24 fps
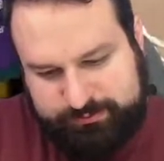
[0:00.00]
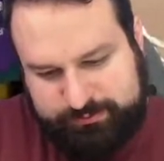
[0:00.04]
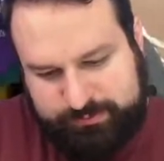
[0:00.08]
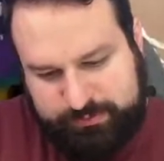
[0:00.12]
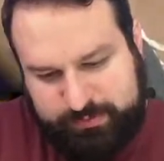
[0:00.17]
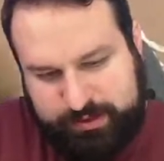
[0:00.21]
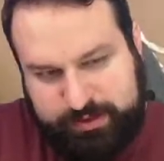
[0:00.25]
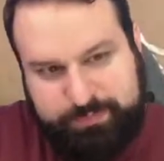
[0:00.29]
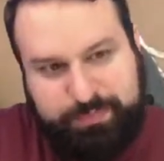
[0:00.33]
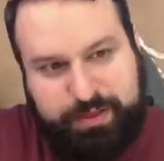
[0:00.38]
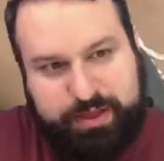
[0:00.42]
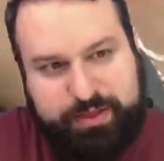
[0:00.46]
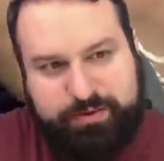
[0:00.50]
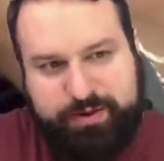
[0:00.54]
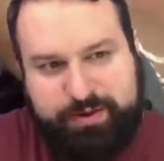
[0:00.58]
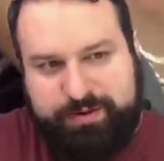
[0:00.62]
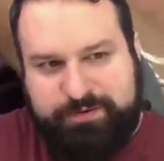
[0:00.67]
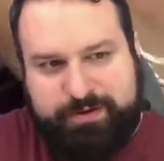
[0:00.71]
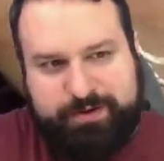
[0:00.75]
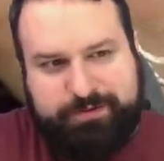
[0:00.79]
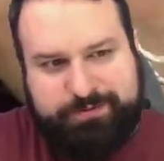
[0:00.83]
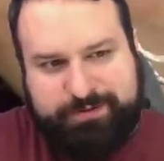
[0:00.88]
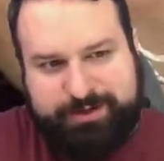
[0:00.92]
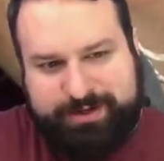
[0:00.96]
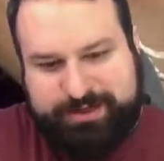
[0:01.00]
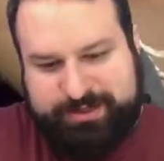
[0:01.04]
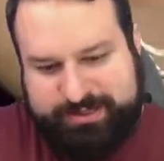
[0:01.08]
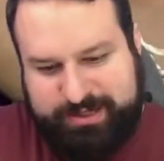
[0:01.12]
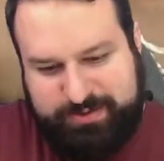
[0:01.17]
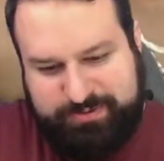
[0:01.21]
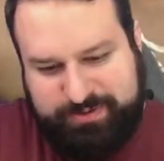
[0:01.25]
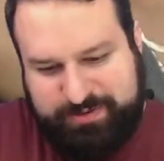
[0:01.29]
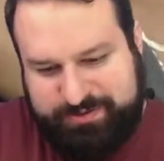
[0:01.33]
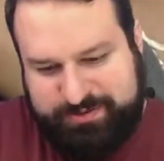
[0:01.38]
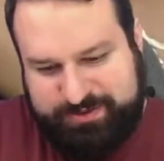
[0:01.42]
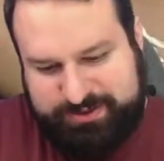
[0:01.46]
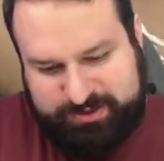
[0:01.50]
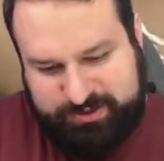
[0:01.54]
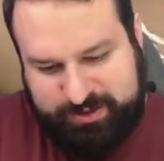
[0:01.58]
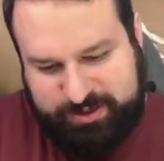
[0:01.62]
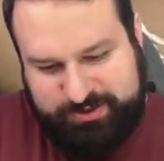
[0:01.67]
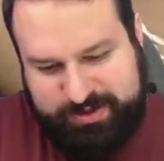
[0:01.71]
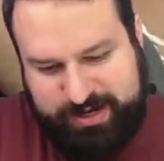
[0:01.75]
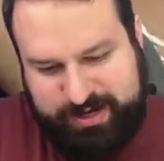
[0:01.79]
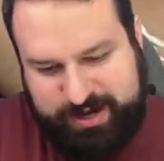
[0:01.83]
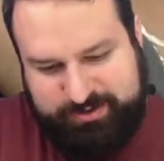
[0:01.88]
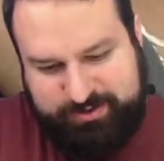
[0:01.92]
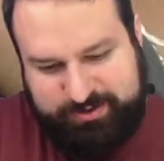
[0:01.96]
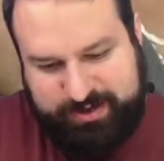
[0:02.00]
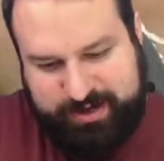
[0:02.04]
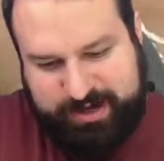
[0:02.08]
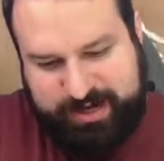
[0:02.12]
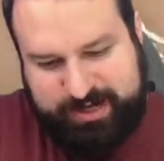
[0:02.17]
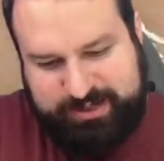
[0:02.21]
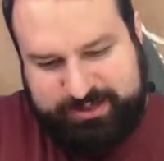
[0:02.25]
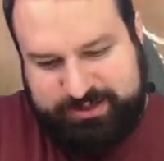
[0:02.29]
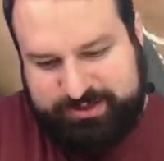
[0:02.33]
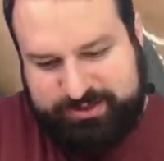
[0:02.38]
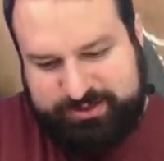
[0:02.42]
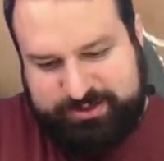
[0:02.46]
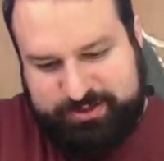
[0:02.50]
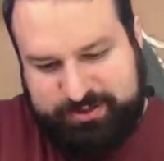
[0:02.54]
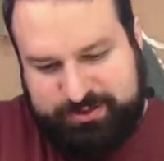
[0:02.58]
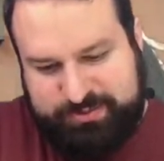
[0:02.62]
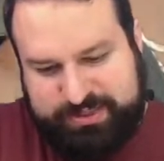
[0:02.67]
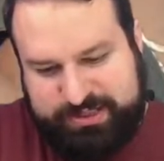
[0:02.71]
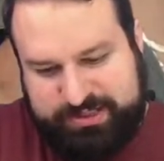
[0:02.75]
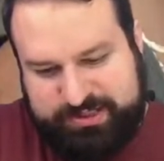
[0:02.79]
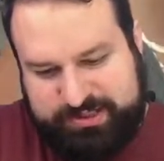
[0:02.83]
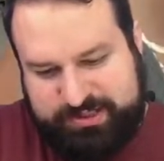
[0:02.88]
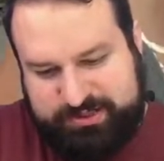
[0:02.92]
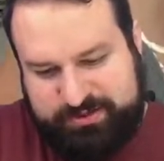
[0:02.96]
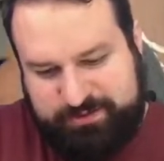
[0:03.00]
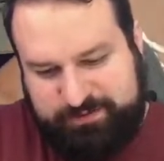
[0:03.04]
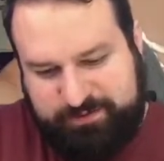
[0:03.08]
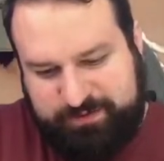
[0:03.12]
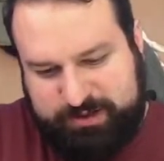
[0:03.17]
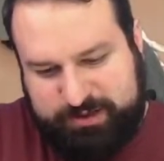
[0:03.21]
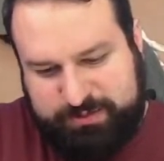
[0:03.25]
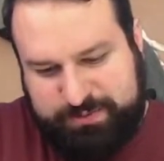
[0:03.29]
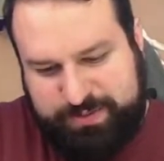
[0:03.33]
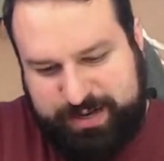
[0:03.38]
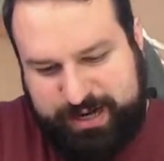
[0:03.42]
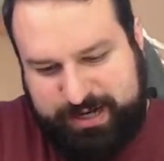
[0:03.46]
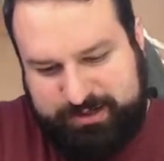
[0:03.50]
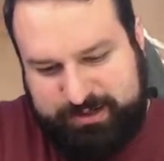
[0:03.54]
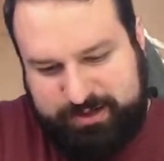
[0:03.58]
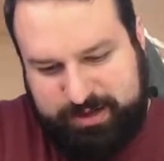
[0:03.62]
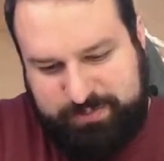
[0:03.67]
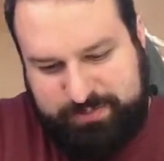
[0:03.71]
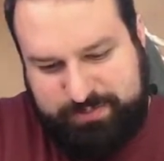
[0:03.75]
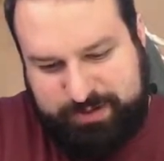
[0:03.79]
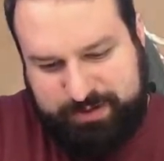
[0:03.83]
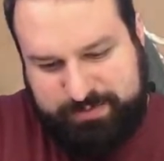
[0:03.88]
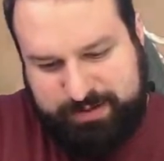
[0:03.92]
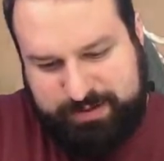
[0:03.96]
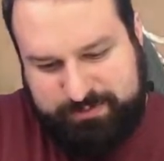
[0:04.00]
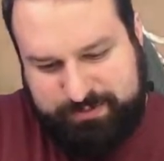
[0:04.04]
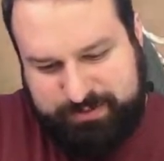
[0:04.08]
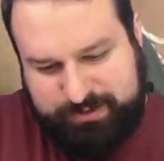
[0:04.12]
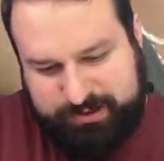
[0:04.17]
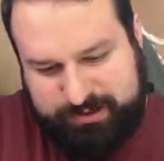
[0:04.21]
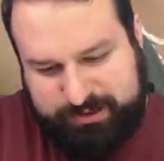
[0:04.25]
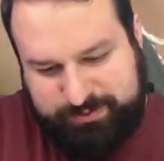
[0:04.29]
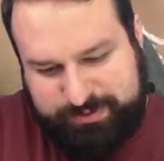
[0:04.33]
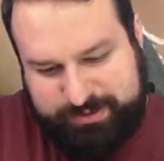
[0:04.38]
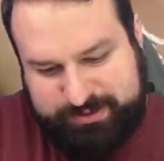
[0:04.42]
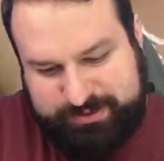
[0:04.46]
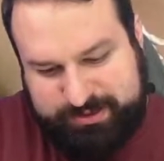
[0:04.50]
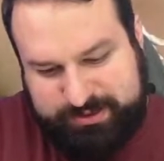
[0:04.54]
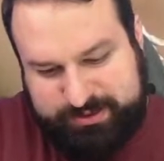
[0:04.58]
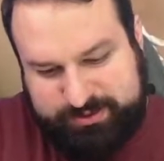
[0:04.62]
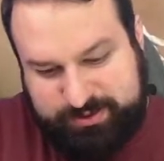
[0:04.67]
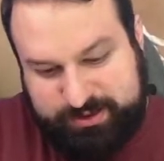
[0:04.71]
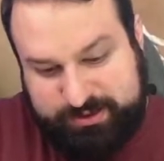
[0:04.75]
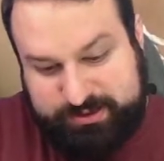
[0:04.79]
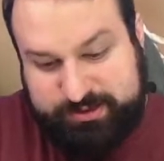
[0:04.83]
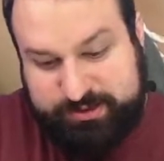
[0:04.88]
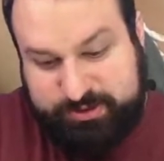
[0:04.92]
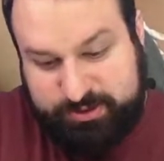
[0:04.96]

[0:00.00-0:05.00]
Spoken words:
By the way, feel free to tell me to slow down or not. I just assume since it's the first pack, not many people are going to be as interested.